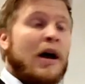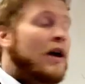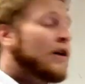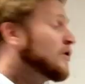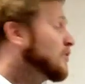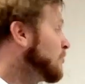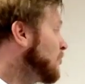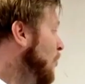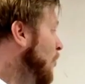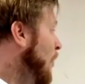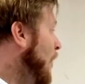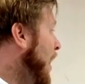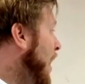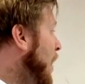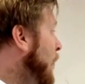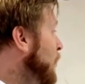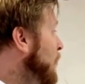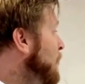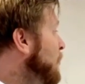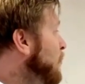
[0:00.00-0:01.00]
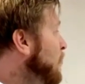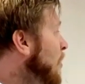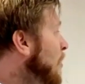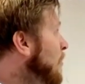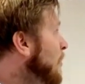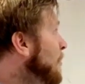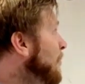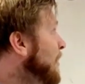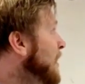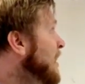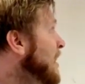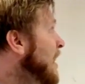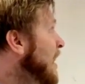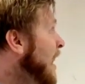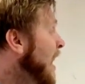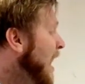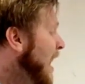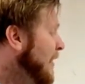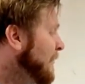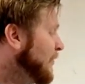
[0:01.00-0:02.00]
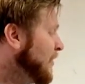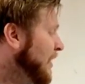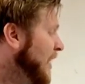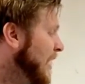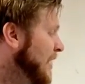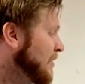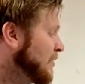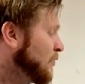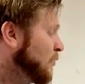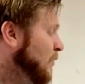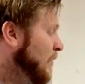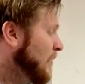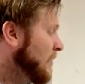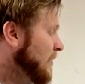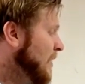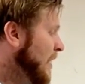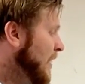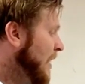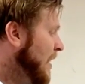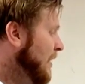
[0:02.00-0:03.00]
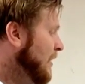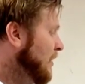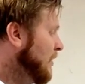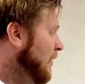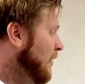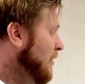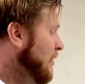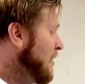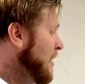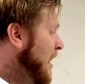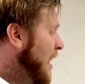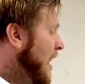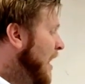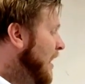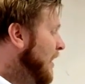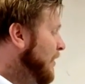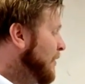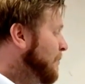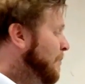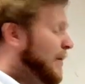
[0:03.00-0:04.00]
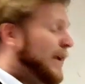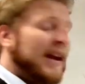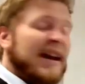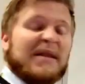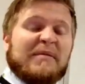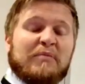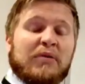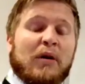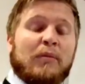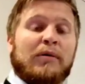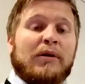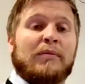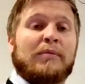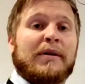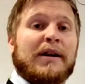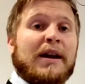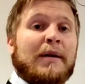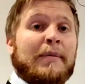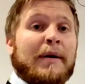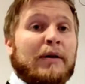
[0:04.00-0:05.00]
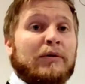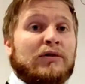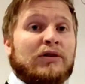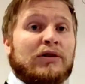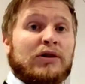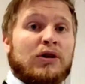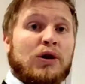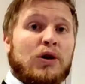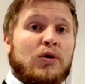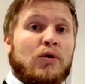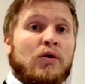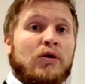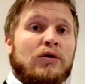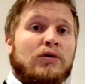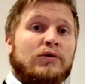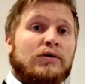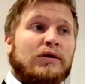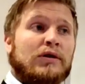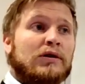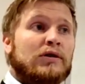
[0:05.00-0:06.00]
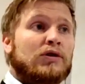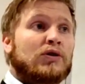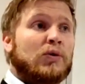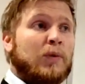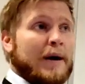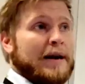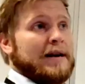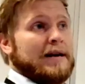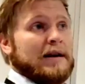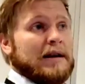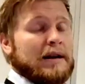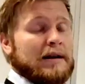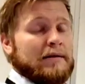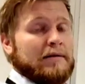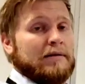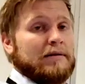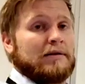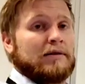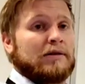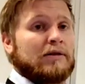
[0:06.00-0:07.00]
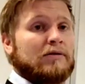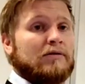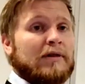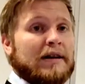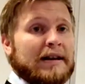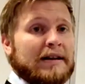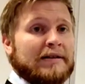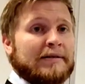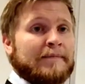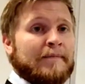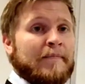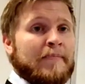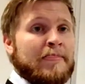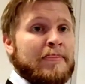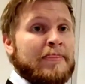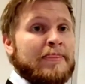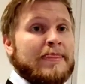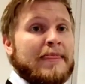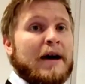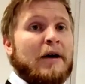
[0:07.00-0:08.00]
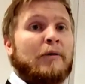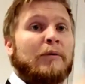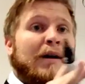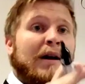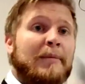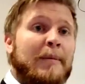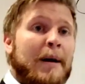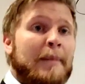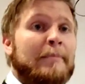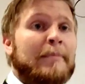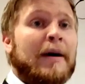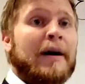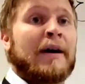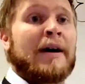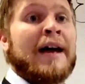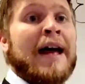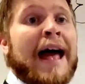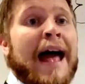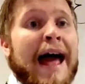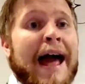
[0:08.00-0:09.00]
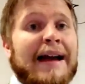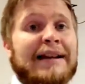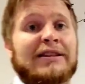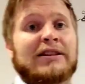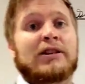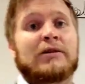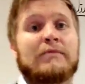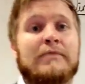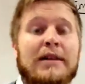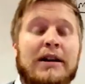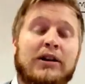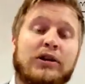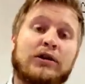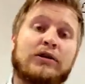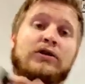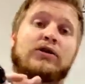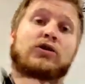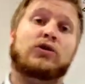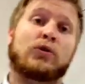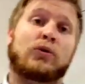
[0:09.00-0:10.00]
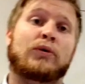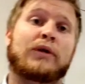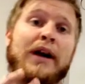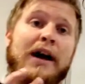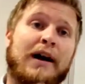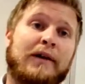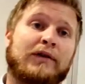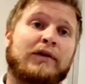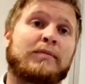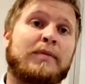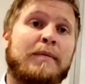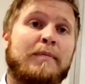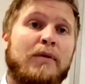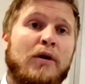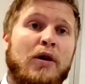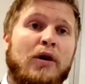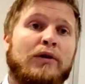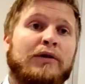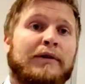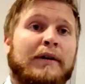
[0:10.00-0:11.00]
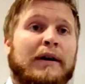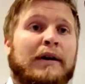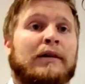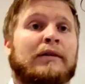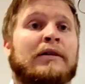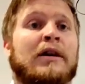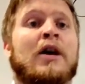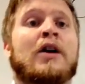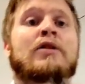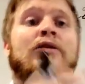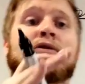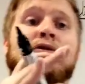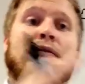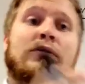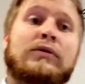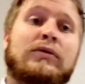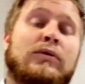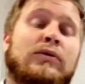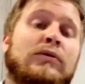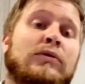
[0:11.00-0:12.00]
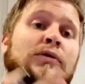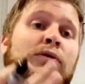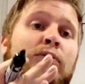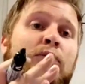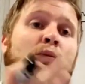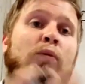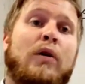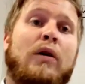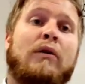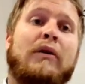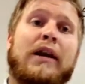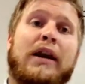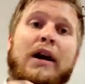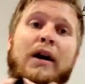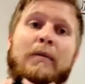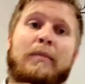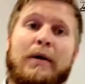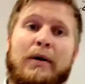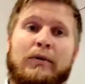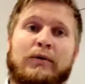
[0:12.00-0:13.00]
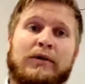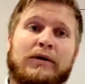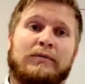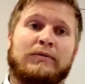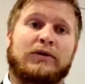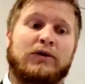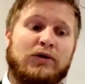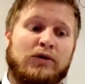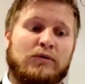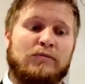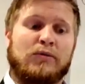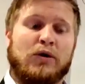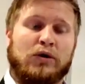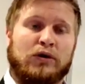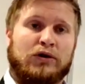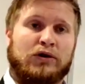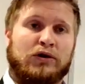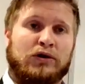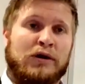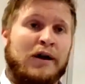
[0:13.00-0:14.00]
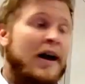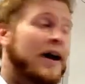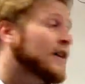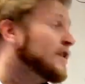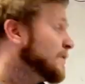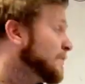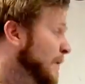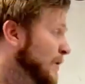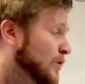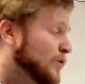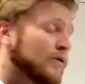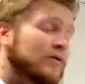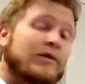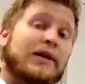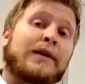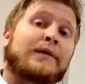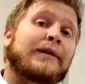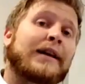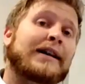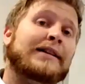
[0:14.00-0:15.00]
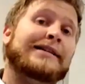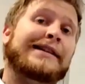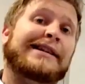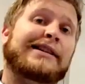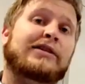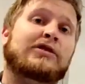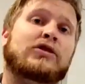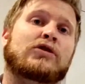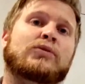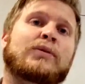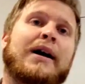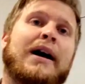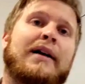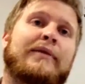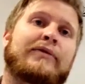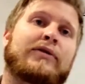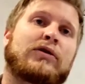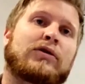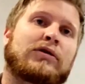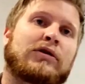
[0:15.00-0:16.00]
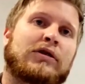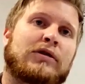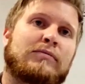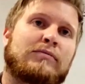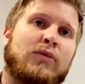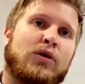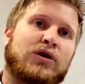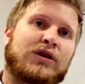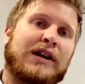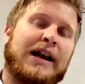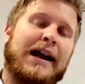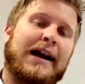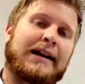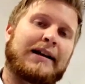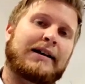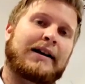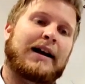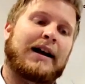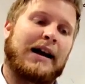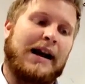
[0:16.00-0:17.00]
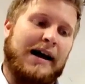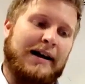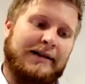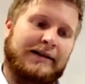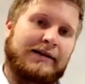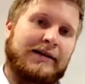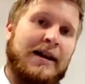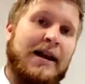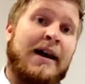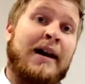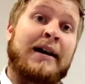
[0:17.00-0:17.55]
So I would probably have a guess with that angle at it being probably about 220 degrees. Now remember, estimations don't have to be perfect, so don't worry about them too much, especially the reflex angles, because we haven't looked at them much in class.